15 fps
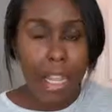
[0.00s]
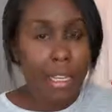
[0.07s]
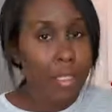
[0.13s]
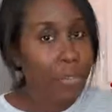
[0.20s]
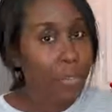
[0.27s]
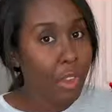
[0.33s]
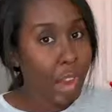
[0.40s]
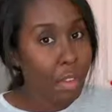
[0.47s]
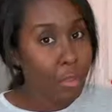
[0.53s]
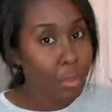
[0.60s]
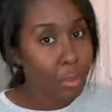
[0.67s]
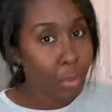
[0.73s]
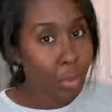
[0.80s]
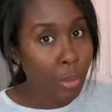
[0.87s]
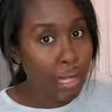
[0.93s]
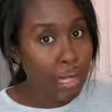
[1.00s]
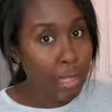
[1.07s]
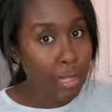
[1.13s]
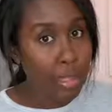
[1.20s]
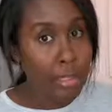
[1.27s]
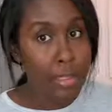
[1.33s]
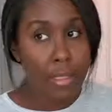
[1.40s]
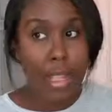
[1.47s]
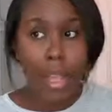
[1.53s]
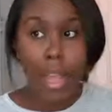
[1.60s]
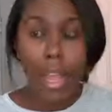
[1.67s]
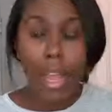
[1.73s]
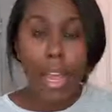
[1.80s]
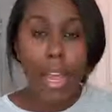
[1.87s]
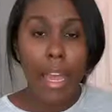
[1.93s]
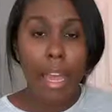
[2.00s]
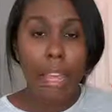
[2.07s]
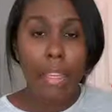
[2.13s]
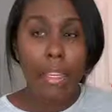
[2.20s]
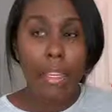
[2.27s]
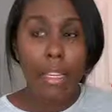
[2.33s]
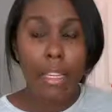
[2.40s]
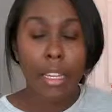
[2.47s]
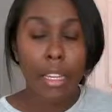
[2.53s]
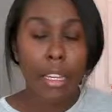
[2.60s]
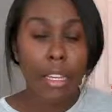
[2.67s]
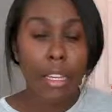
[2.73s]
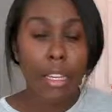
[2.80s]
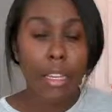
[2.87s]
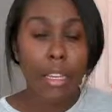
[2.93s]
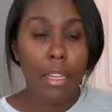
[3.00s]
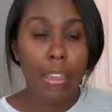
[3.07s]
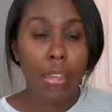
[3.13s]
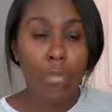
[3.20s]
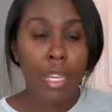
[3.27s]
has 5 daughters, and the